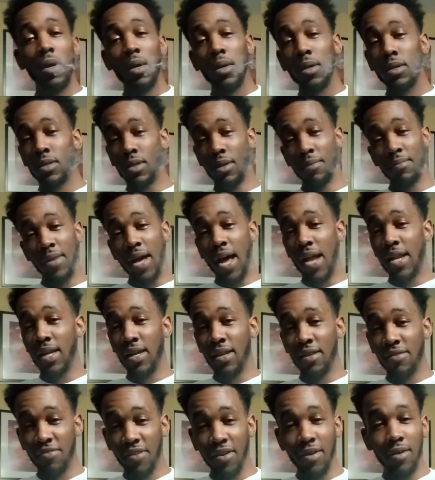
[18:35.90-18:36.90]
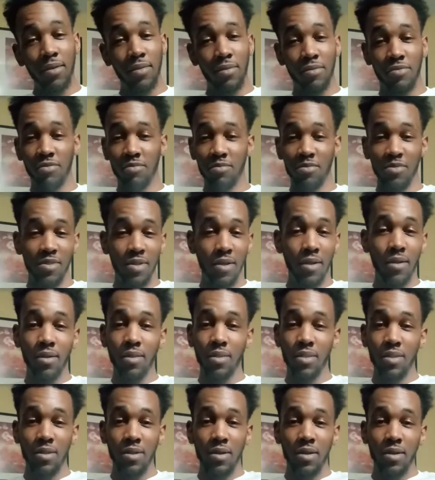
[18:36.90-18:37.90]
Some gotta get felt from Zilla,